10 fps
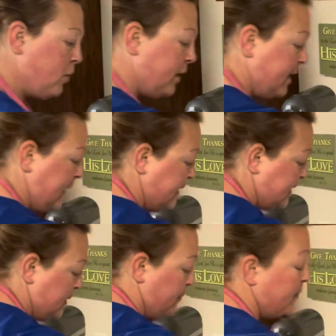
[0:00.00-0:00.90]
we're going to need
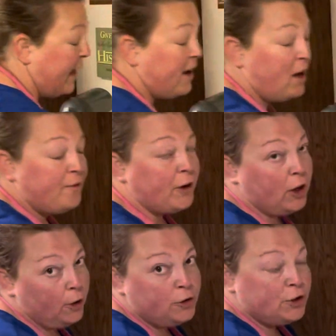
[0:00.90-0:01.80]
some, they call for
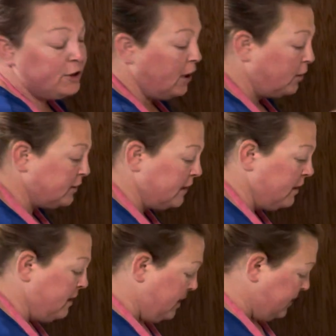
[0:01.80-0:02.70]
kosher salt,
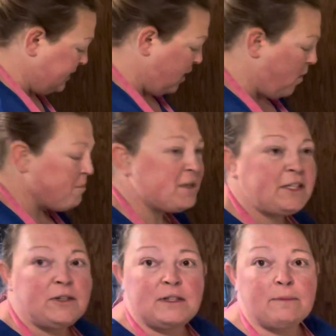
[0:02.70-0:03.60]
so I'm just
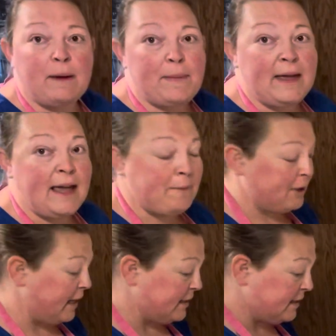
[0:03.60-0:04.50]
using my pink
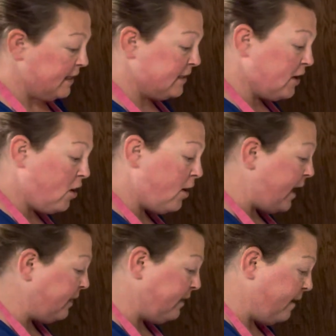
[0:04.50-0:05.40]
Himalayan sea salt.
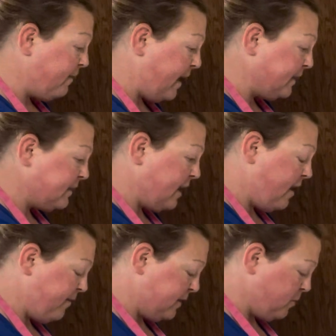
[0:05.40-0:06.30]
I love that
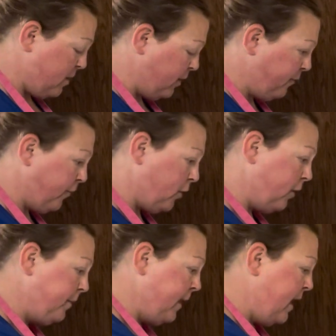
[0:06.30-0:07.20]
stuff. It's
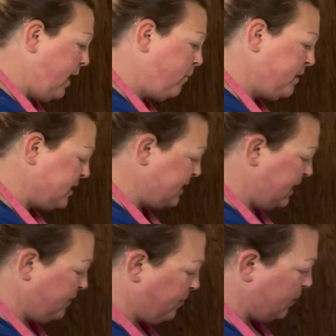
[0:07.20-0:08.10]
wonderful. And we just
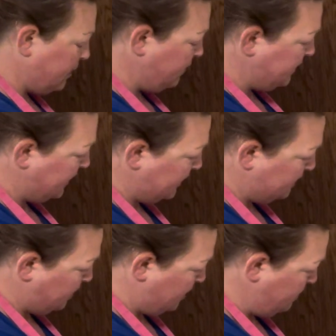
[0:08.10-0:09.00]
need 1/4
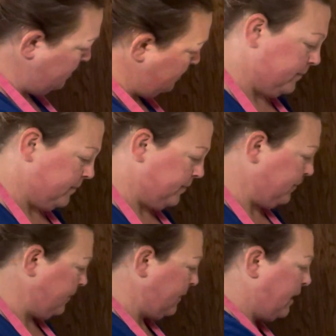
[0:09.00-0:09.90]
teaspoon.
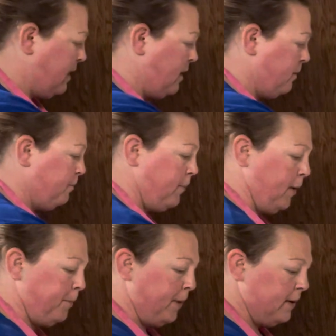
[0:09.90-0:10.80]
Boop.